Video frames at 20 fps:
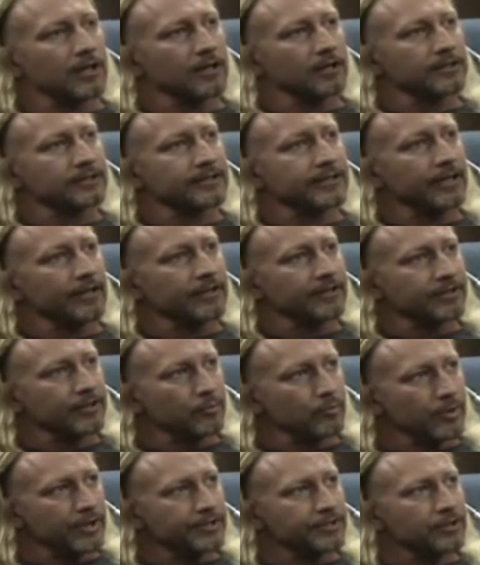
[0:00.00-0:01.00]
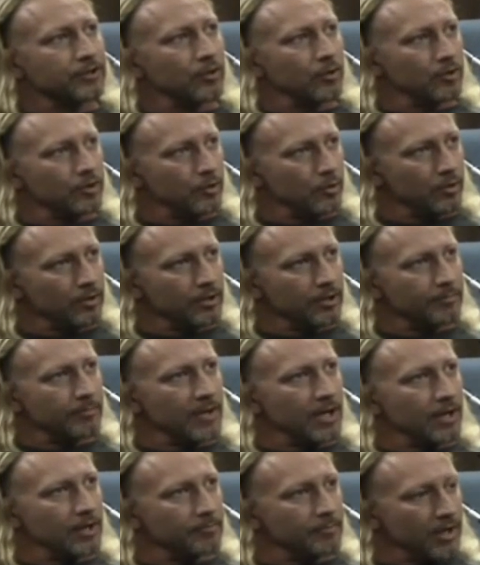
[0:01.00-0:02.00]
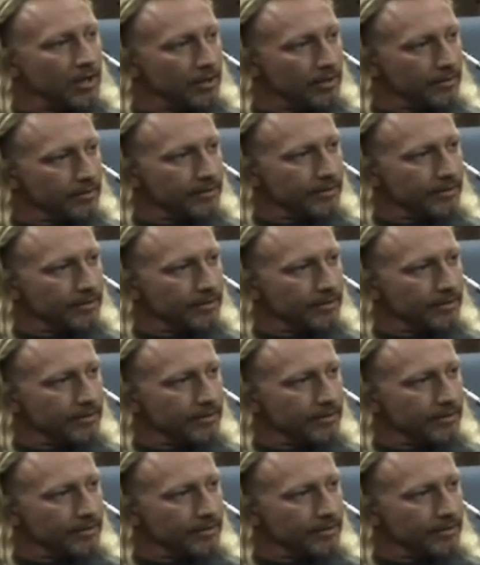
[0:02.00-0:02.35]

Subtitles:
Skeleton Witch, Goat Horn, Amon Amarth.